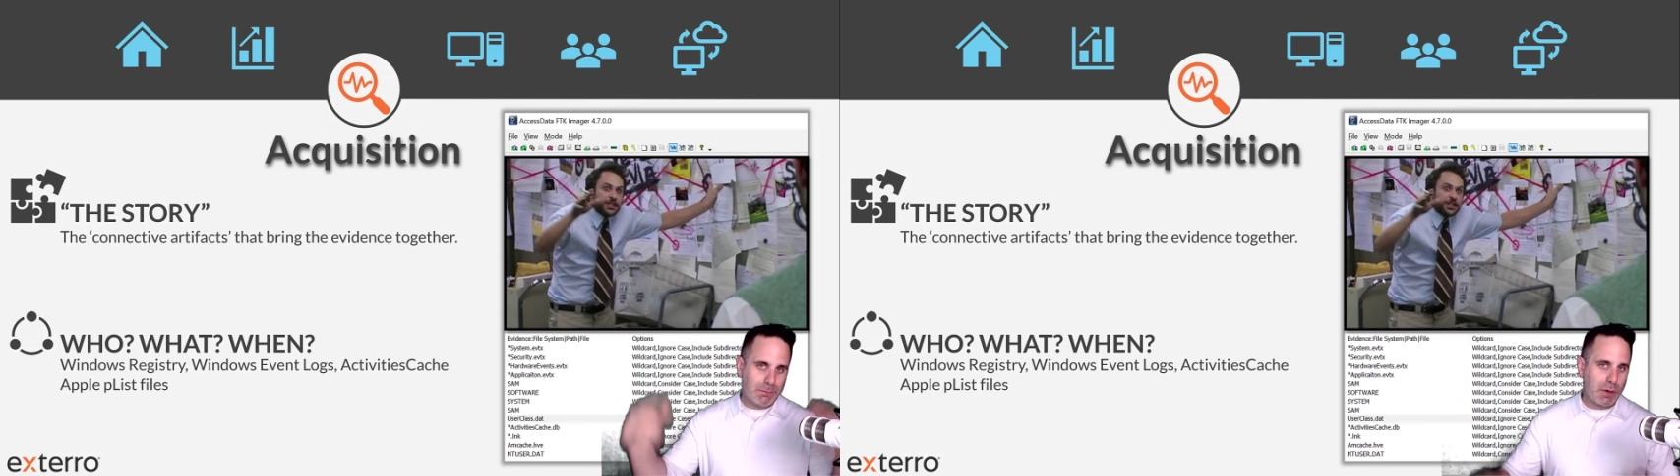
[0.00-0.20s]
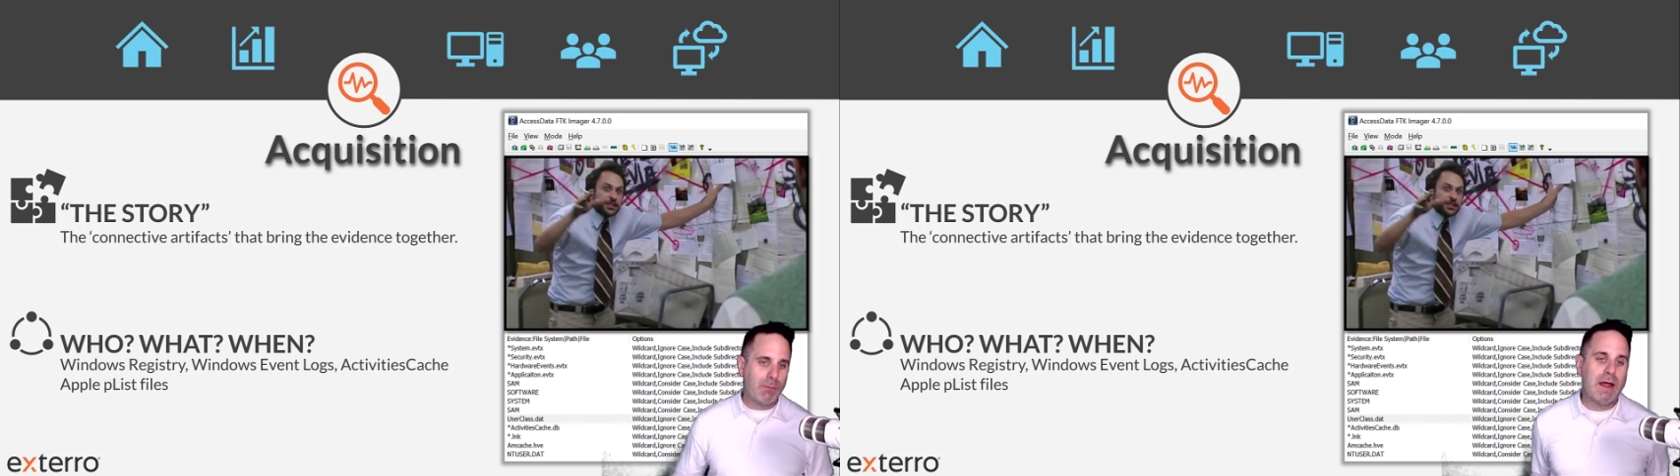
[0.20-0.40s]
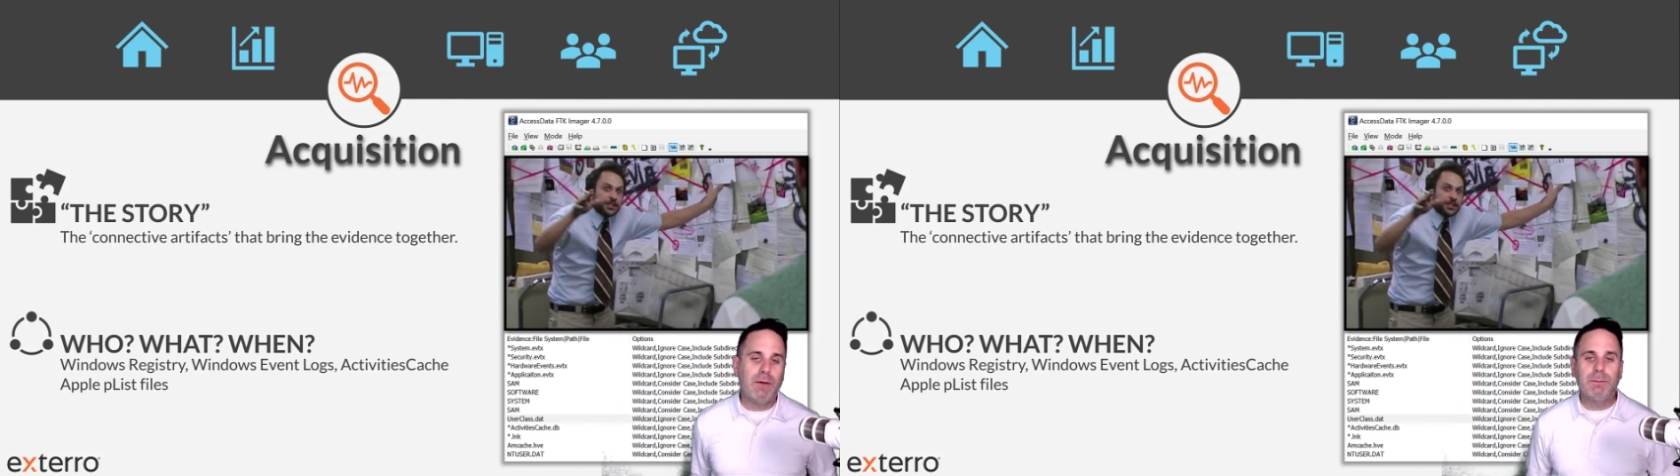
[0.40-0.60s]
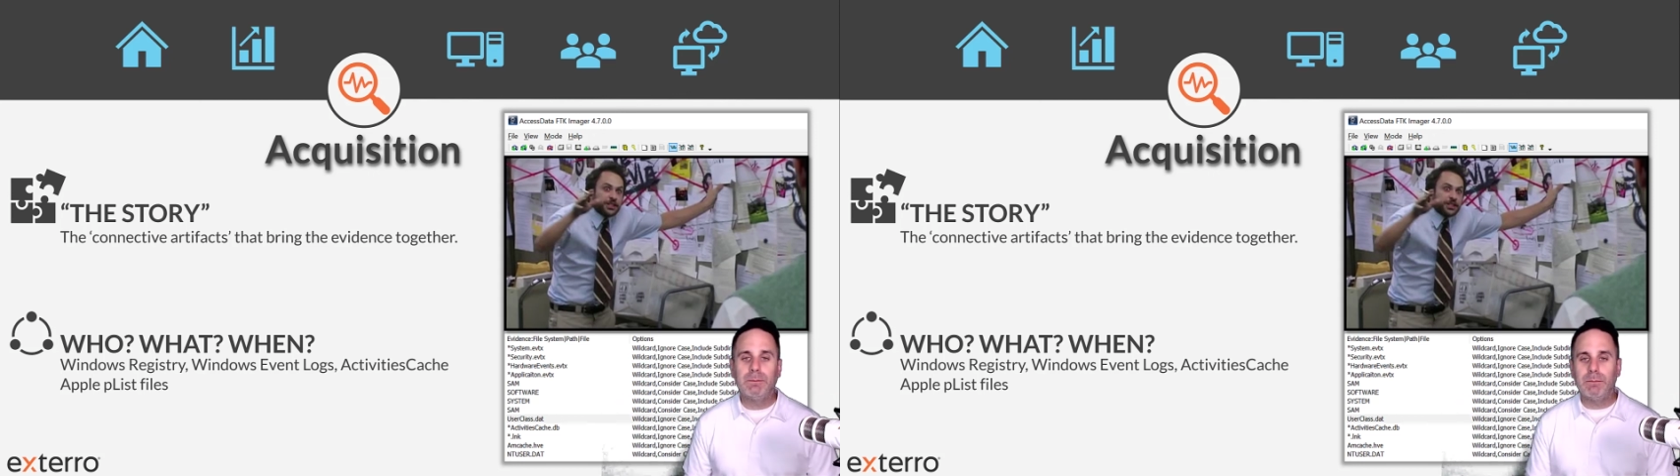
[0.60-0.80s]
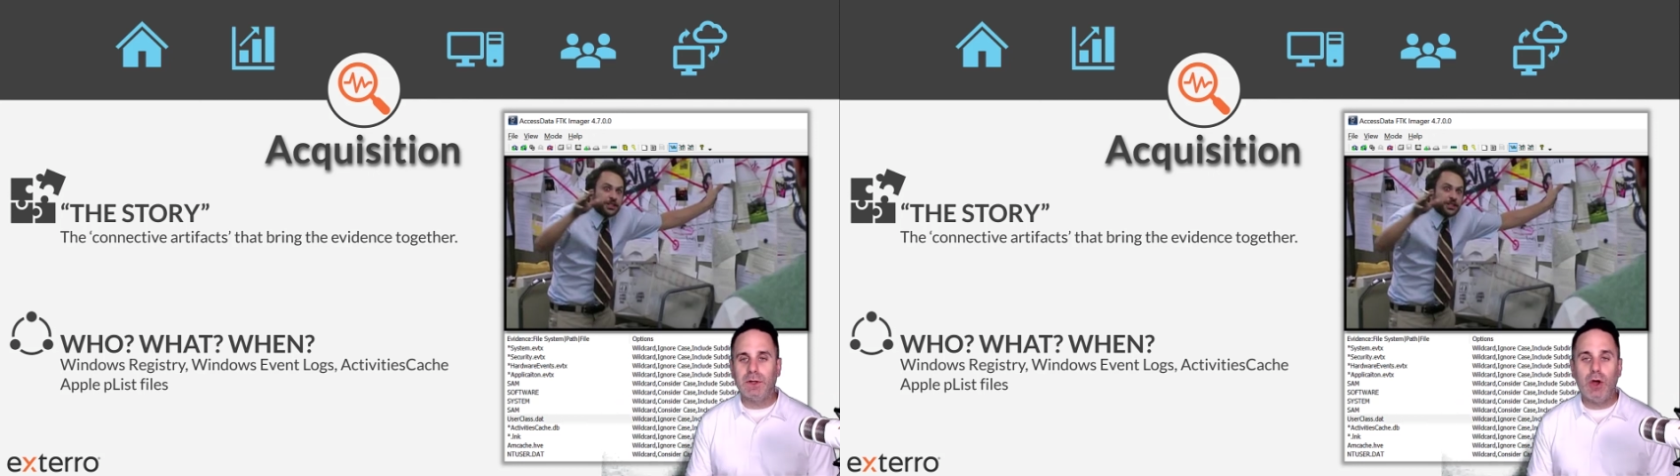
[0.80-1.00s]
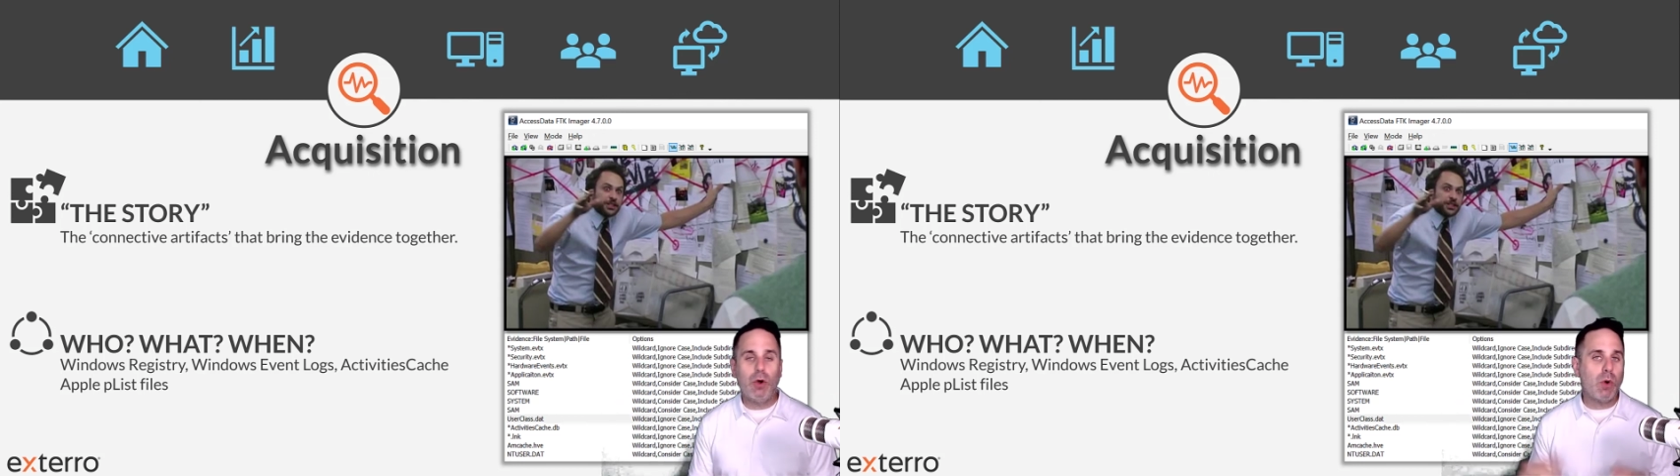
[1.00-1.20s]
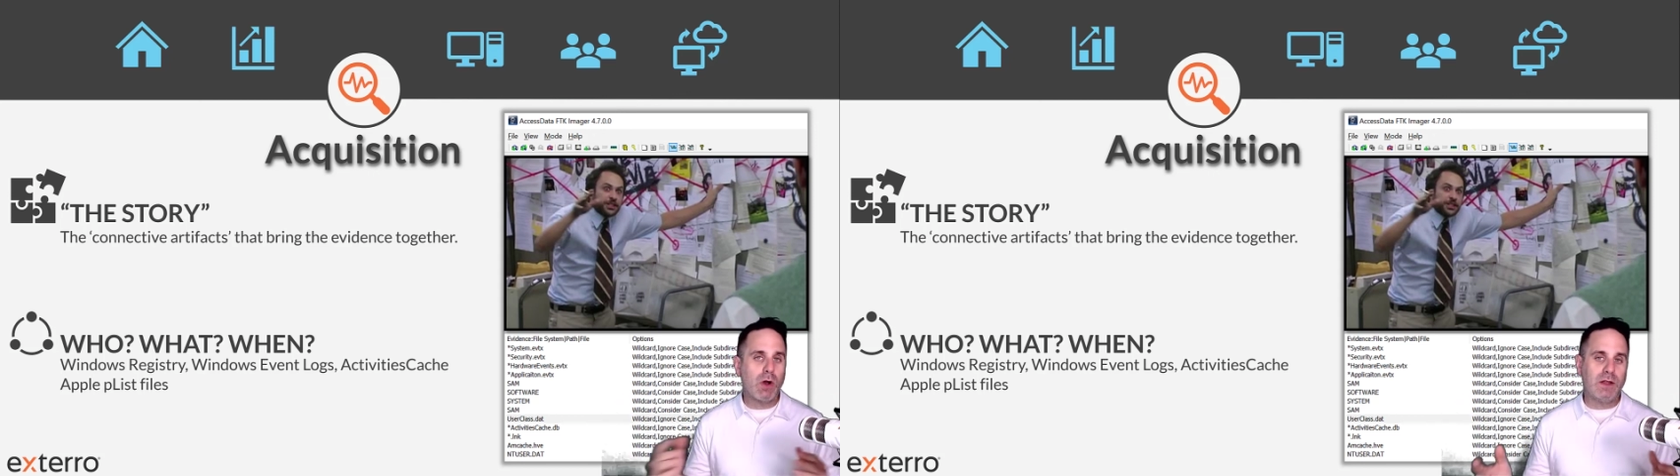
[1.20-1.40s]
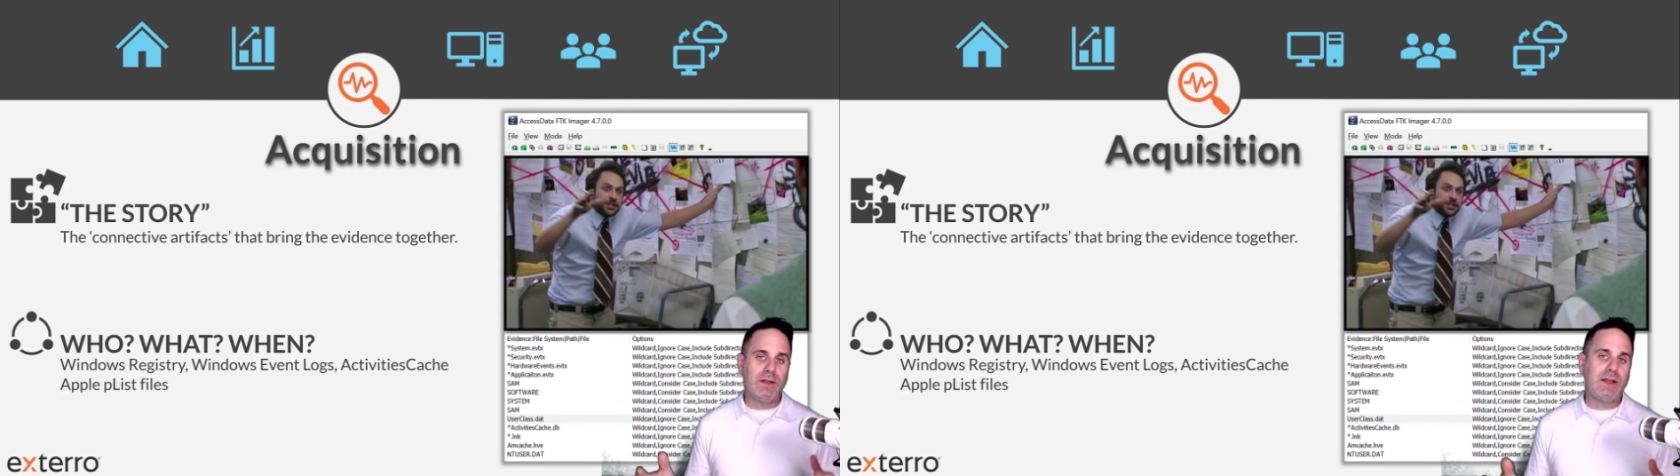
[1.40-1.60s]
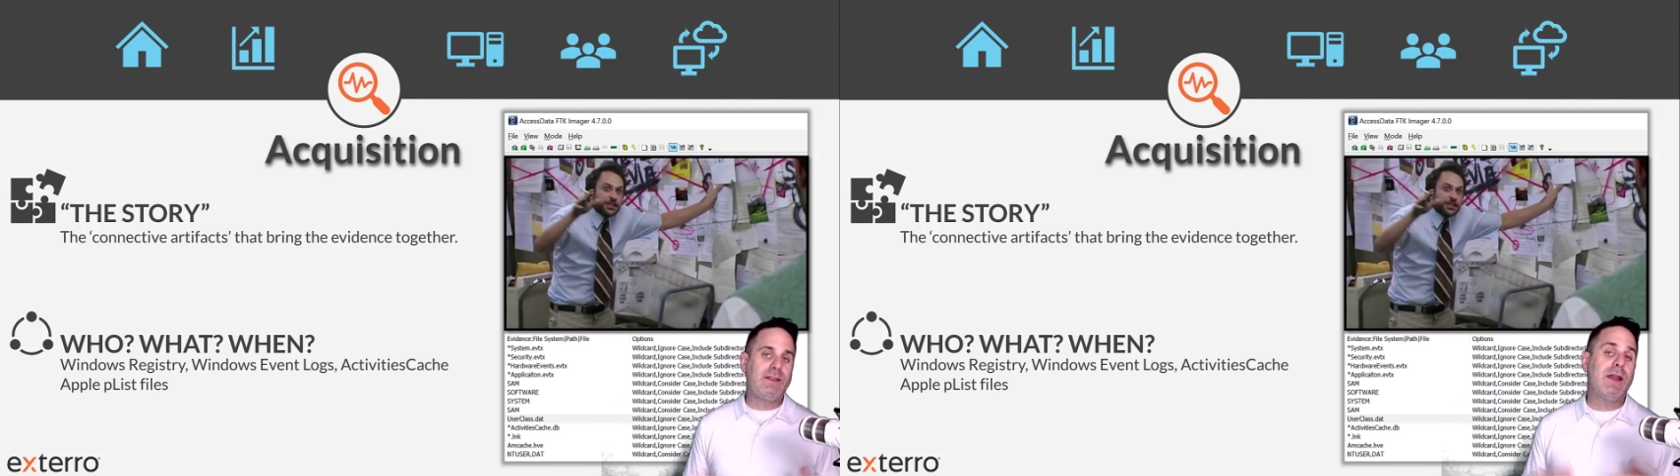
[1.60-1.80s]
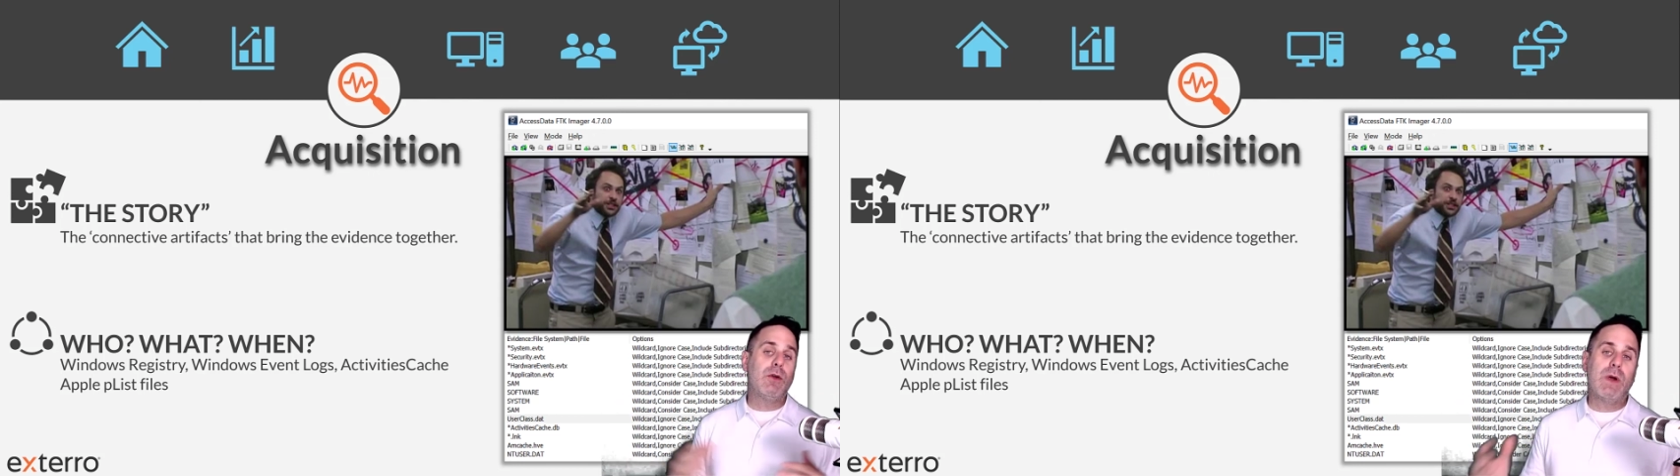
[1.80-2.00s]
Put them down below or on
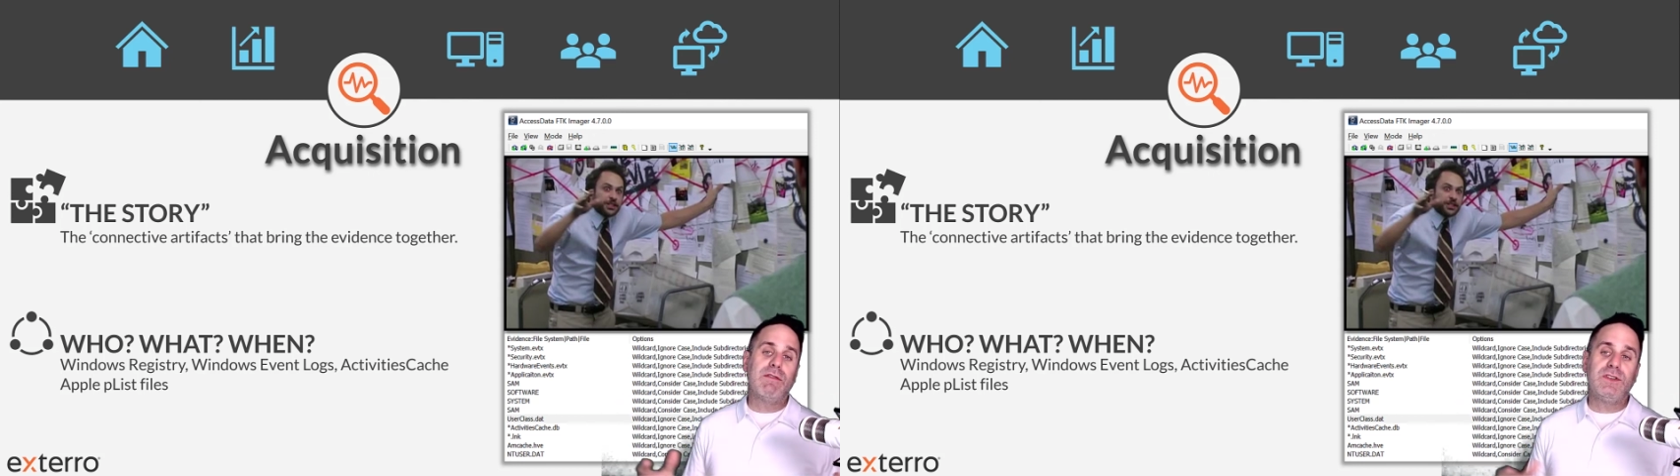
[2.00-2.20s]
LinkedIn or wherever